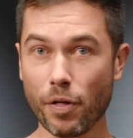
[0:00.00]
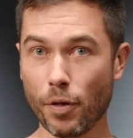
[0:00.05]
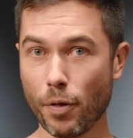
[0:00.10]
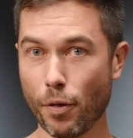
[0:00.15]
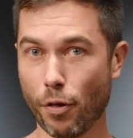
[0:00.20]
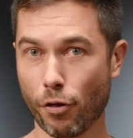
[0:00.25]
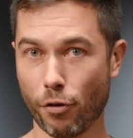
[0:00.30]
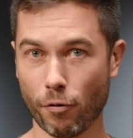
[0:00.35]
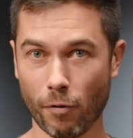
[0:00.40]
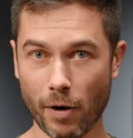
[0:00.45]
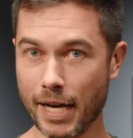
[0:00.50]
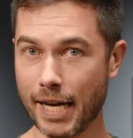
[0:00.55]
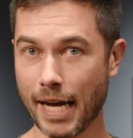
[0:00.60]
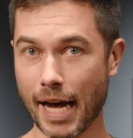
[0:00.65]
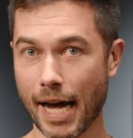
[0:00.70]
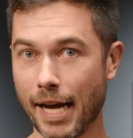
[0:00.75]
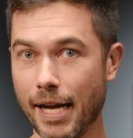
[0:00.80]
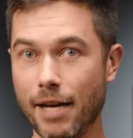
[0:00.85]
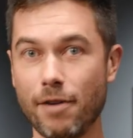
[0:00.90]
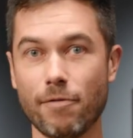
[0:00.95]
than
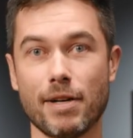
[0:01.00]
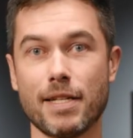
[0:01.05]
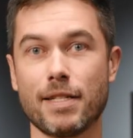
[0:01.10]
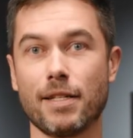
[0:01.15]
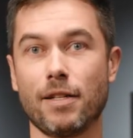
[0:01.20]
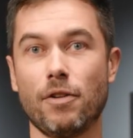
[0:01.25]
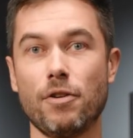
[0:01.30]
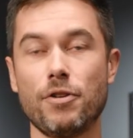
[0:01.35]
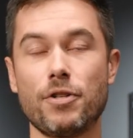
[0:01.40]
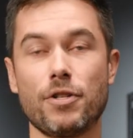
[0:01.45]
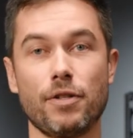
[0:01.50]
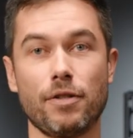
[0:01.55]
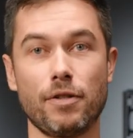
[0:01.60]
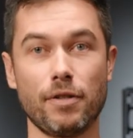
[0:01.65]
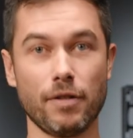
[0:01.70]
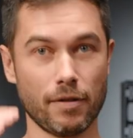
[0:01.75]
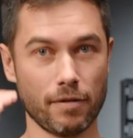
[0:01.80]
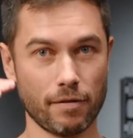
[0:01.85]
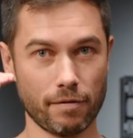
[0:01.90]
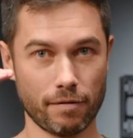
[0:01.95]
3K
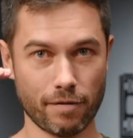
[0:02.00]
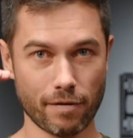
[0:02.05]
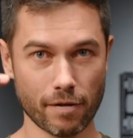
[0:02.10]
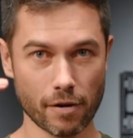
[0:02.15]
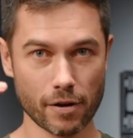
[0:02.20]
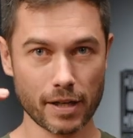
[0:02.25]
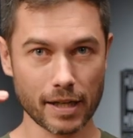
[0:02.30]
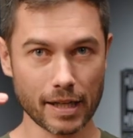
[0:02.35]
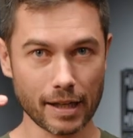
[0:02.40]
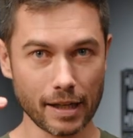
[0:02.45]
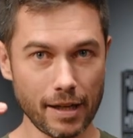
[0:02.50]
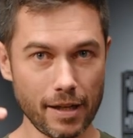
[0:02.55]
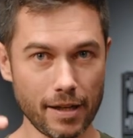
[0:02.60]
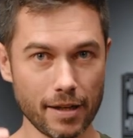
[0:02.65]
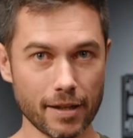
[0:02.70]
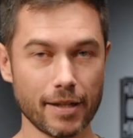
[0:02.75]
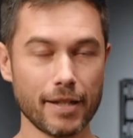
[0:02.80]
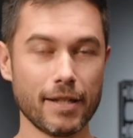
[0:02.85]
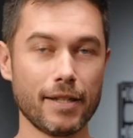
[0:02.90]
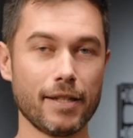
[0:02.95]
resolution vertically.